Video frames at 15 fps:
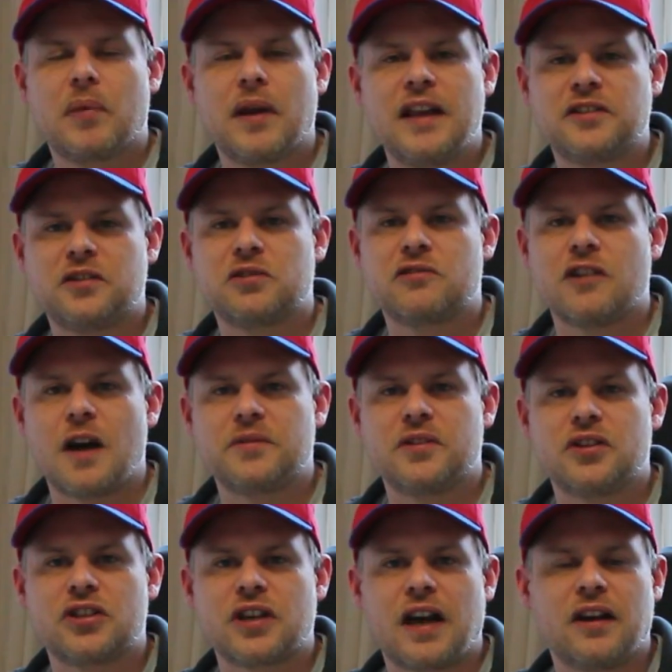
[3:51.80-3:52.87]
Please subscribe to
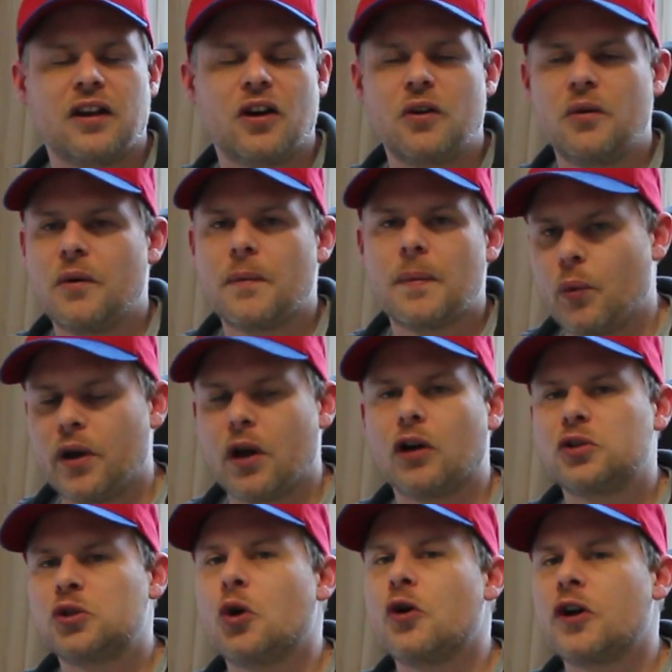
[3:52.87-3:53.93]
the channel. We
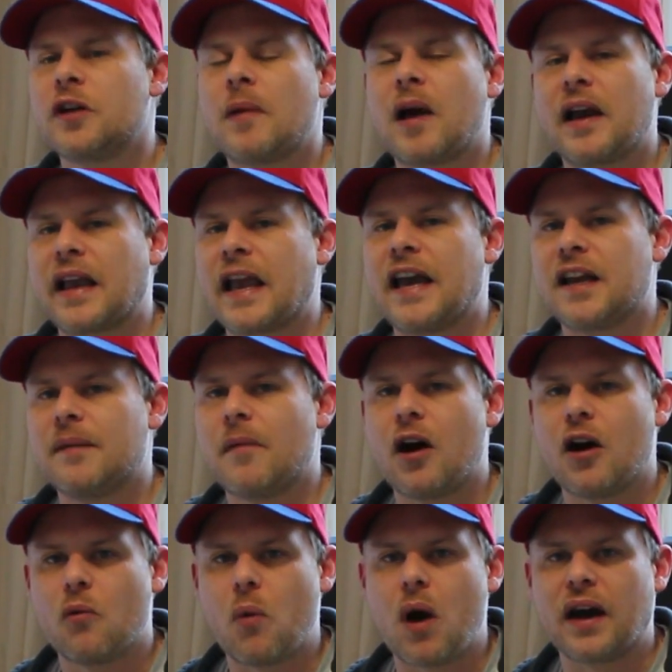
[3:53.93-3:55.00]
are talking about getting a
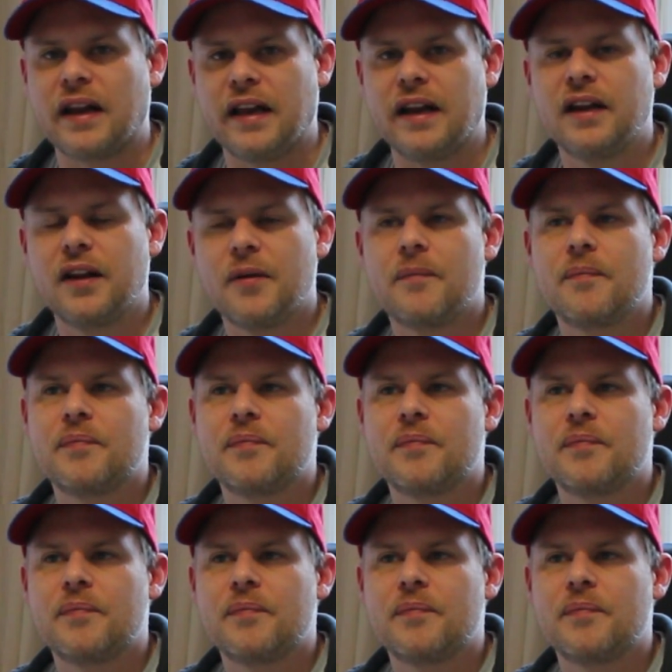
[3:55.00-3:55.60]
Mark 1 in